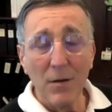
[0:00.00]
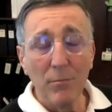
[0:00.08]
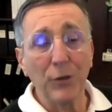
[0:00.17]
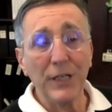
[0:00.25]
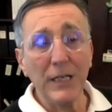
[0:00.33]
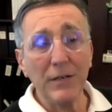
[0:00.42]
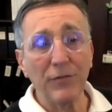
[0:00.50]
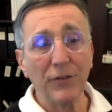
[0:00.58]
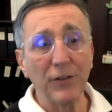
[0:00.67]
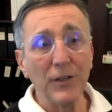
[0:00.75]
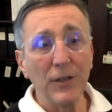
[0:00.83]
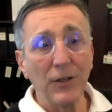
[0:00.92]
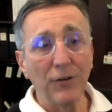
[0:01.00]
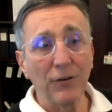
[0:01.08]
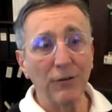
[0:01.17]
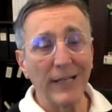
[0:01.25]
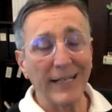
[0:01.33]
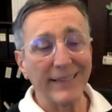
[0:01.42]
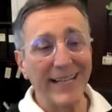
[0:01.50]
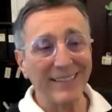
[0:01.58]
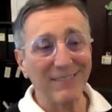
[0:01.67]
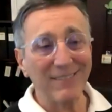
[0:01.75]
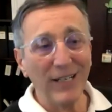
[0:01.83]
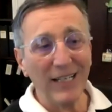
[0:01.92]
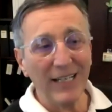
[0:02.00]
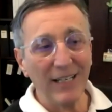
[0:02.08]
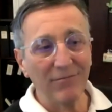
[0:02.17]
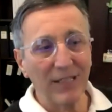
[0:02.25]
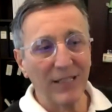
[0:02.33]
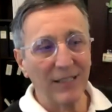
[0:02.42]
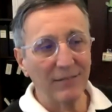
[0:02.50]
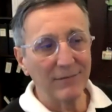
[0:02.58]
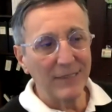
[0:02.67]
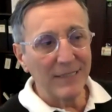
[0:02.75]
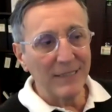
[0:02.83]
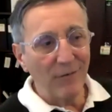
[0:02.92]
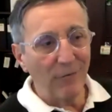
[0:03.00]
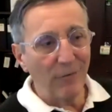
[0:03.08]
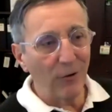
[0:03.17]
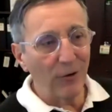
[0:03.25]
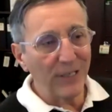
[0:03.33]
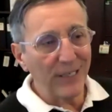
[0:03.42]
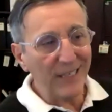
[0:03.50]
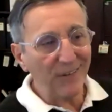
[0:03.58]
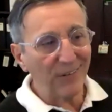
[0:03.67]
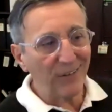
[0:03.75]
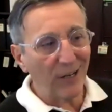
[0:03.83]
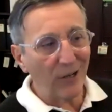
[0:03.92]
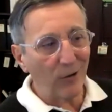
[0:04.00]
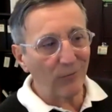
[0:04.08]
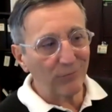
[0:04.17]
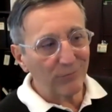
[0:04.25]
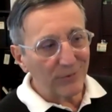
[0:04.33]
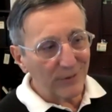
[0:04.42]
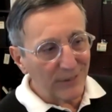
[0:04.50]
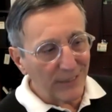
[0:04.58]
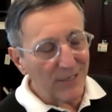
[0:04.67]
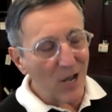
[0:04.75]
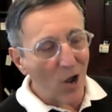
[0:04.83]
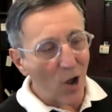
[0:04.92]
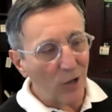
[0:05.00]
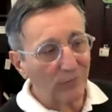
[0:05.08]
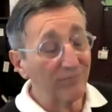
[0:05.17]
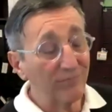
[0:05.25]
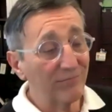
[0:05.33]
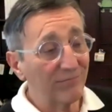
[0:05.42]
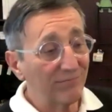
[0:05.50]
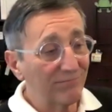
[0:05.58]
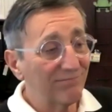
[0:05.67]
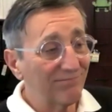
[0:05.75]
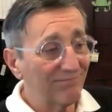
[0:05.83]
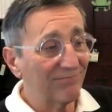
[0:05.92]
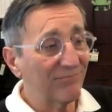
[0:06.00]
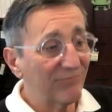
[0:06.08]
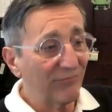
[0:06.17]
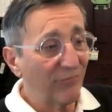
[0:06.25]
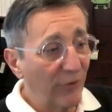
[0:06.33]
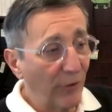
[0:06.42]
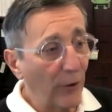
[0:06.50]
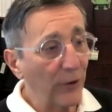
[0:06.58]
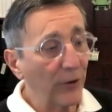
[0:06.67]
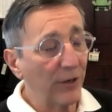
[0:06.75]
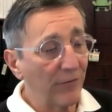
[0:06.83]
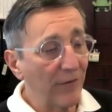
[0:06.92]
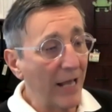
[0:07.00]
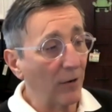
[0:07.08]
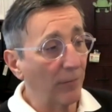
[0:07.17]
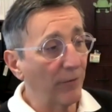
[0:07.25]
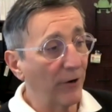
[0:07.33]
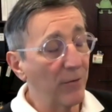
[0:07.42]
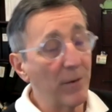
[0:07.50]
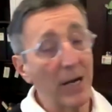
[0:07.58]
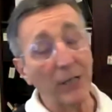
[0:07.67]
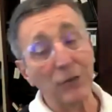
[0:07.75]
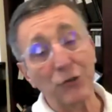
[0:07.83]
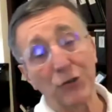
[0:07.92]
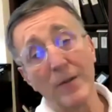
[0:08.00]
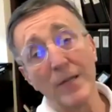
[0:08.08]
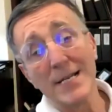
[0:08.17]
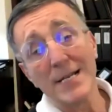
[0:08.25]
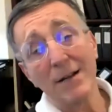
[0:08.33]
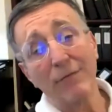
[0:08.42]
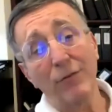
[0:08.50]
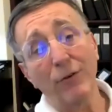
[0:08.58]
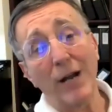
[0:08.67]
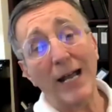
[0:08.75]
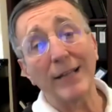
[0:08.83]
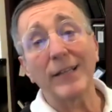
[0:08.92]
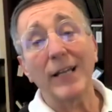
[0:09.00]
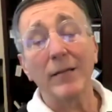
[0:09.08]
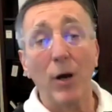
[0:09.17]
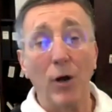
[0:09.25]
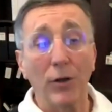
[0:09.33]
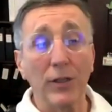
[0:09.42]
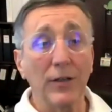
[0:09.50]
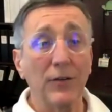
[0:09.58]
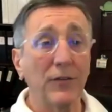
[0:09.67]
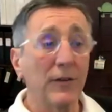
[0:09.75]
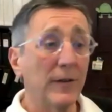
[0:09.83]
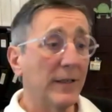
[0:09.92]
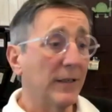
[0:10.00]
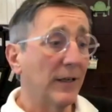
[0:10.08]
motifs. So that really, for T-cell, did not further develop very much. For antibodies,